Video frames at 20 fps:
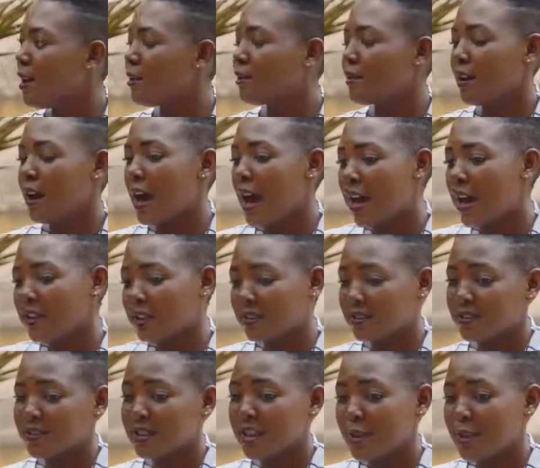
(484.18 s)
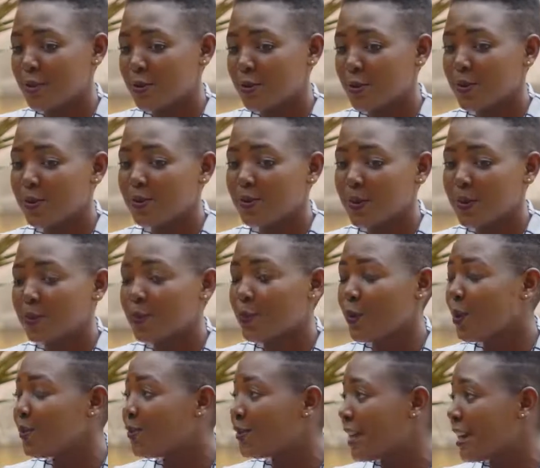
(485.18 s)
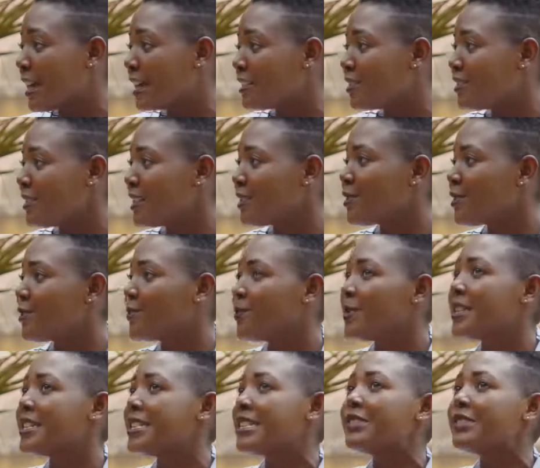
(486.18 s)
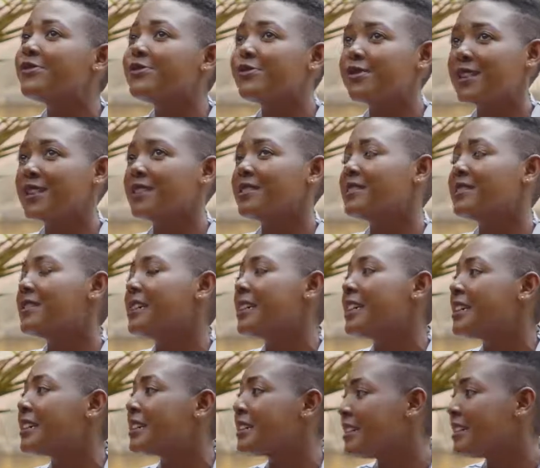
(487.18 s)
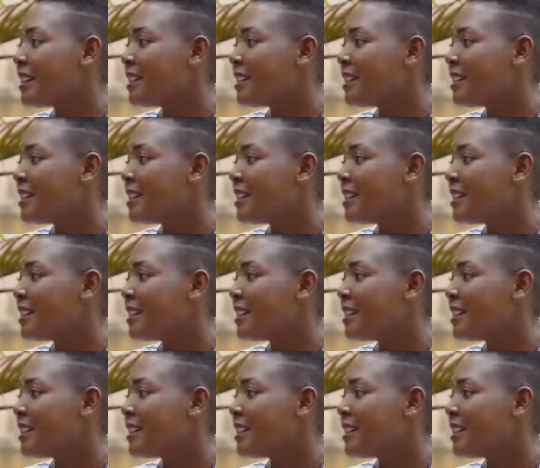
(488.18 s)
Okay, I can say you could be privileged. It could be different here.